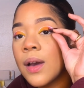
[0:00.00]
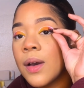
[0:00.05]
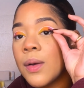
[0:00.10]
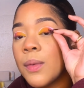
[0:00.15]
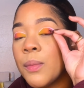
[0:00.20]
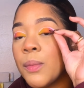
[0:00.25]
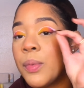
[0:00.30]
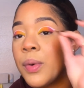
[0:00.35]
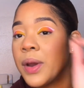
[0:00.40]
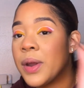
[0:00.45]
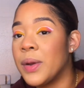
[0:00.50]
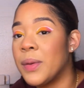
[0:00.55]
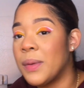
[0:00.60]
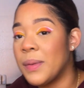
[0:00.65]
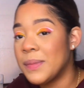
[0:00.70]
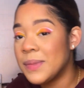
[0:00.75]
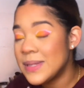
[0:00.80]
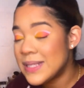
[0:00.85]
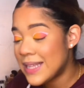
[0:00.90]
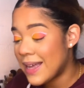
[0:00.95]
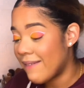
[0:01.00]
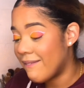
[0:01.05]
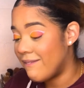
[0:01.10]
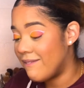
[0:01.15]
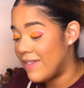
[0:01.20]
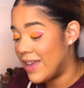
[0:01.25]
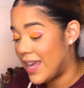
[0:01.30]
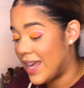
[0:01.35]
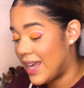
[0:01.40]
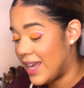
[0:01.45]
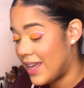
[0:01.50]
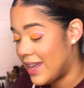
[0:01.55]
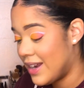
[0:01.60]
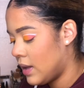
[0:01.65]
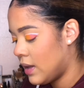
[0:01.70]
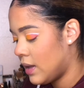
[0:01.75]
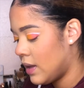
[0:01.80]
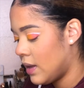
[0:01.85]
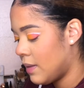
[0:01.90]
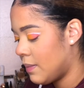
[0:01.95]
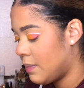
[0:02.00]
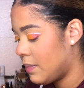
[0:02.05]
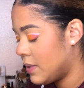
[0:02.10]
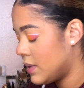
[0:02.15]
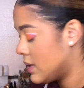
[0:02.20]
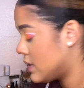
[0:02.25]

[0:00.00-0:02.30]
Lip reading: Bueno, vamos a ver. Okay, I put